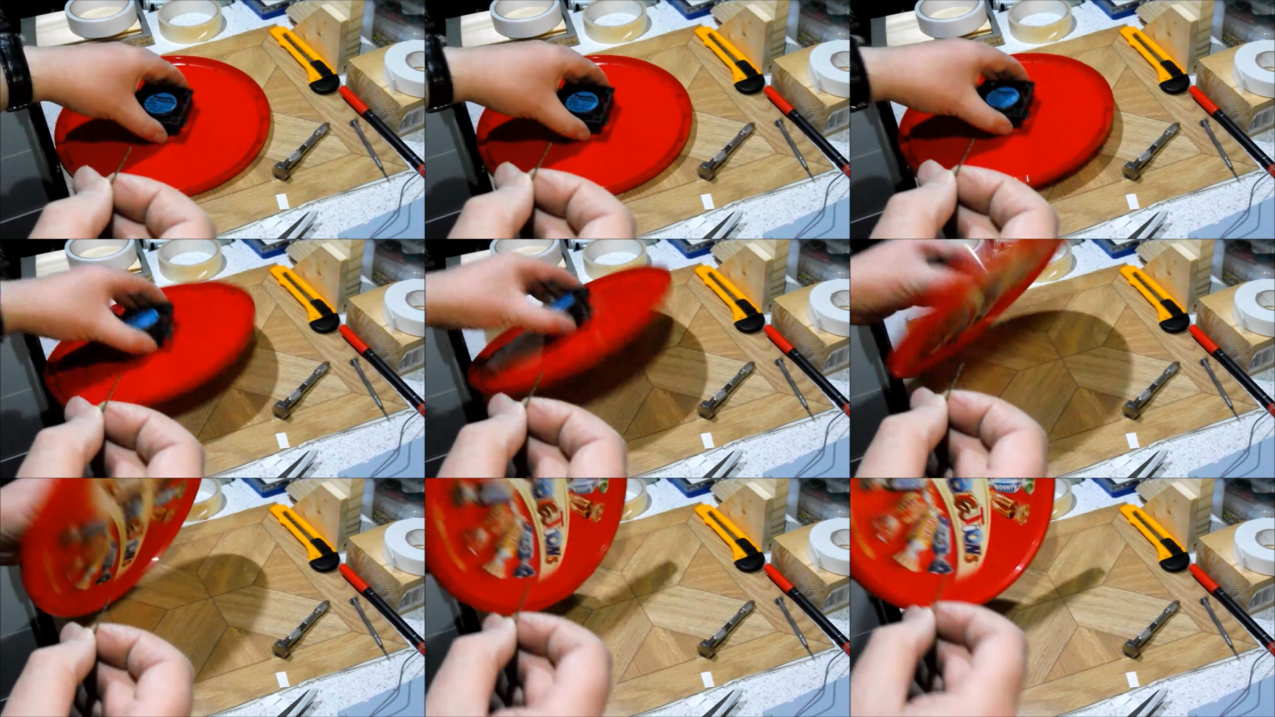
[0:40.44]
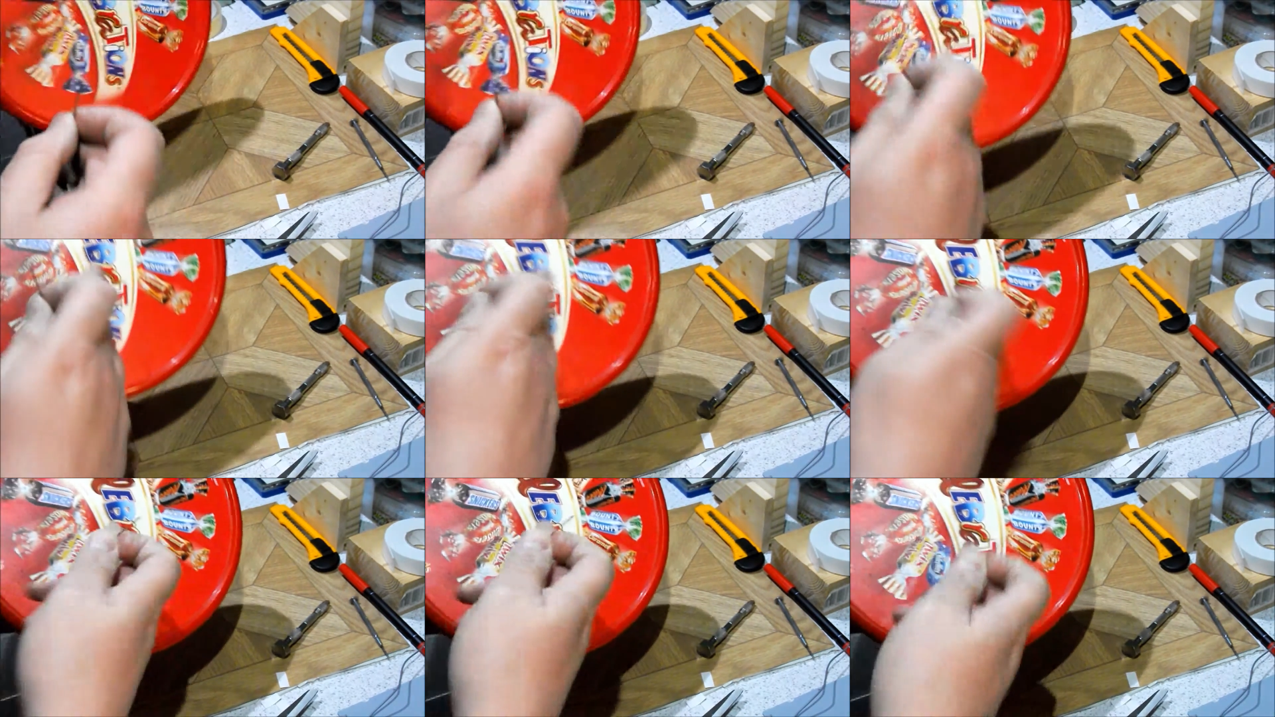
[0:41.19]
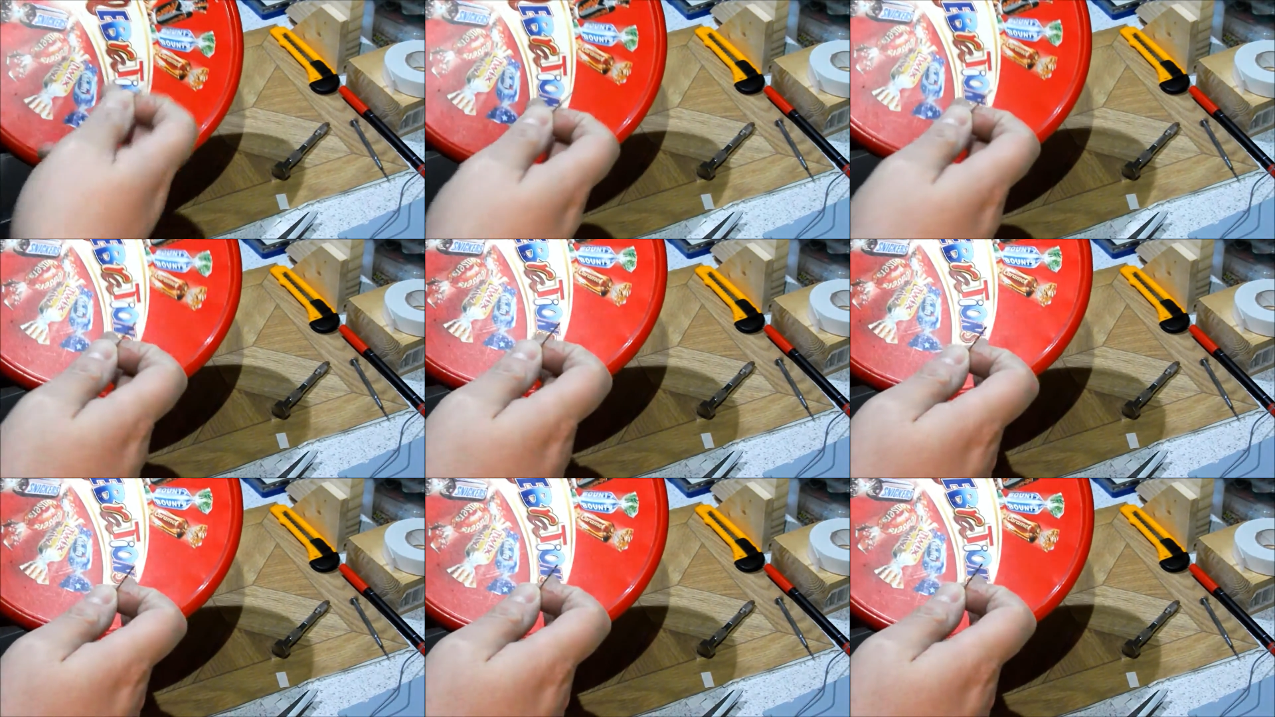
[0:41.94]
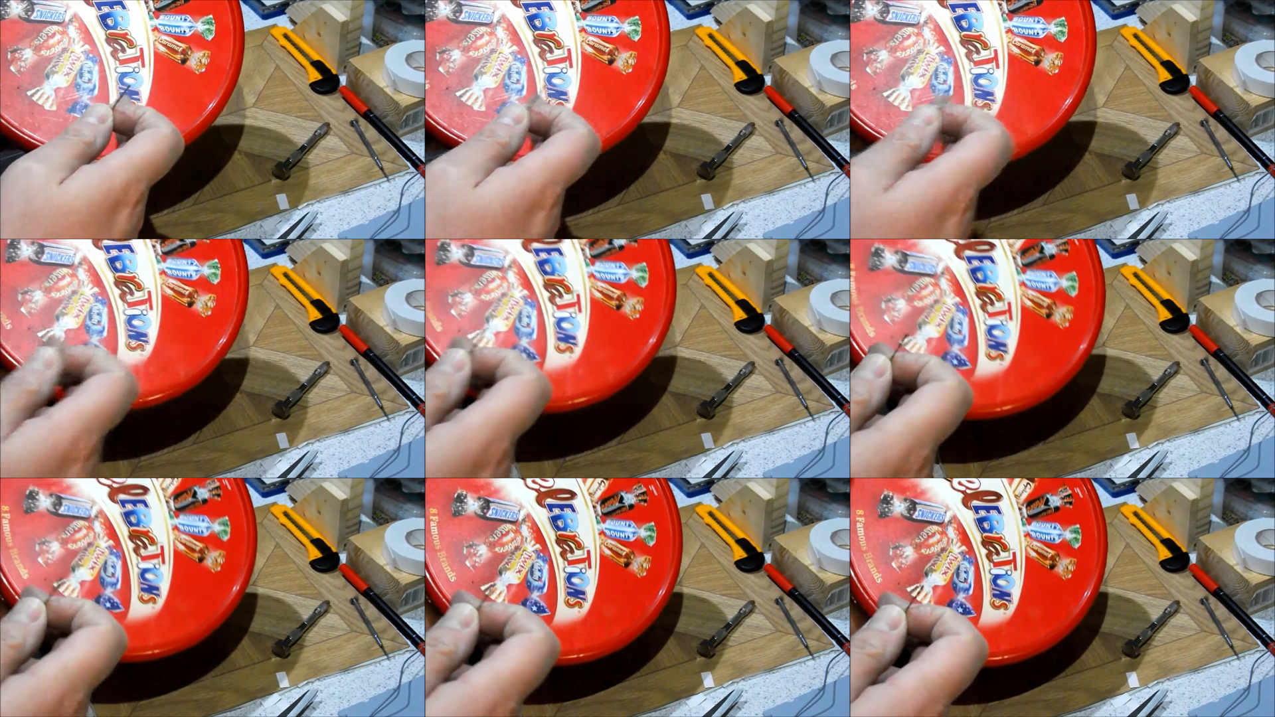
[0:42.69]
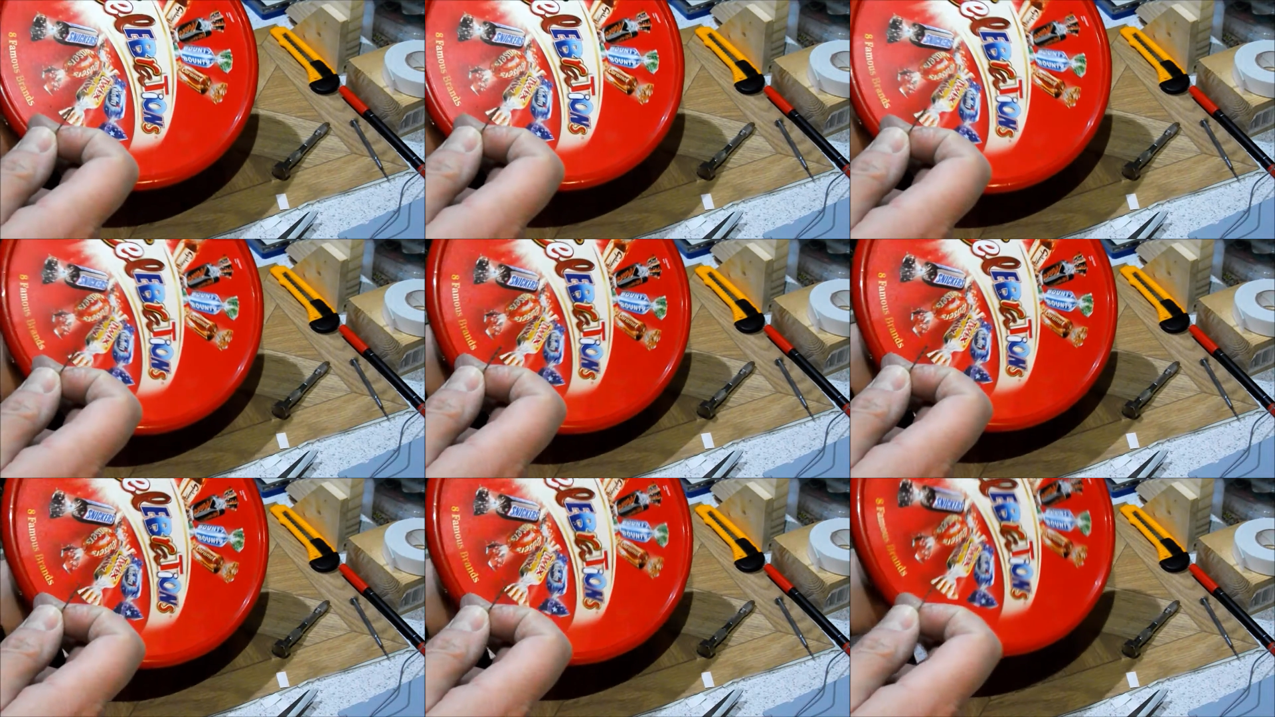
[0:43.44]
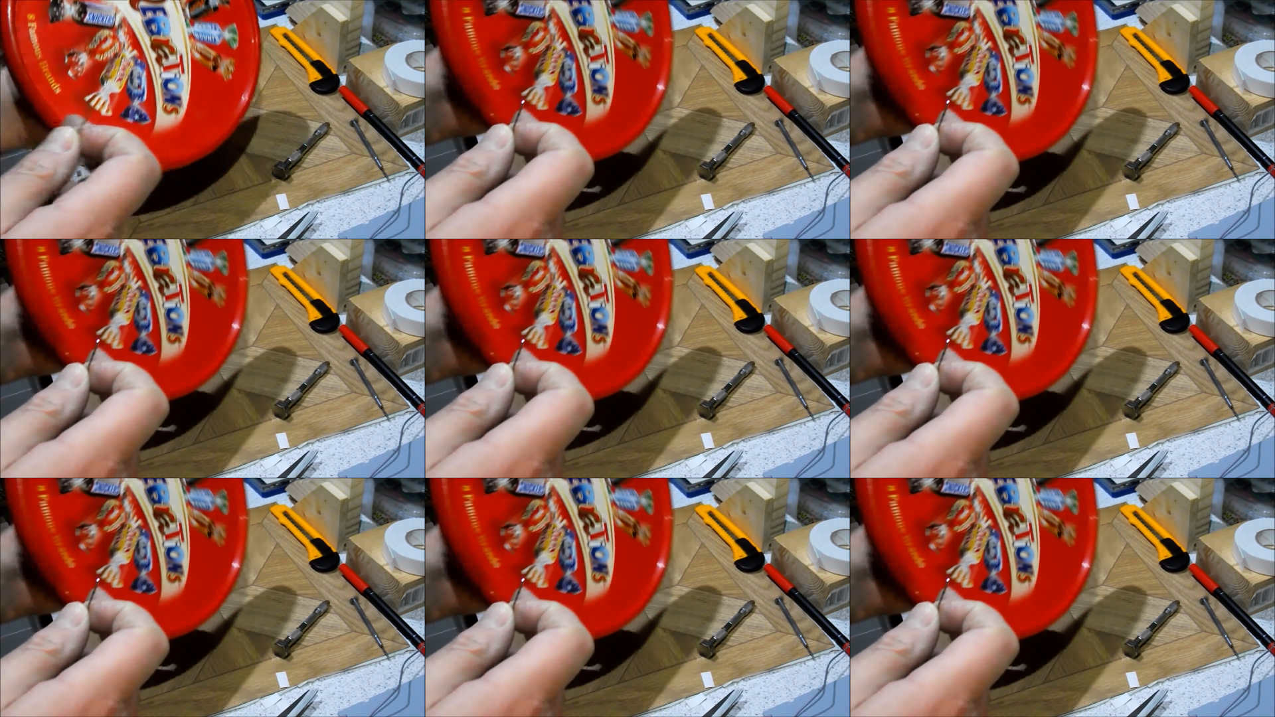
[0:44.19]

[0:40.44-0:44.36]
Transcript: (no speaker visible)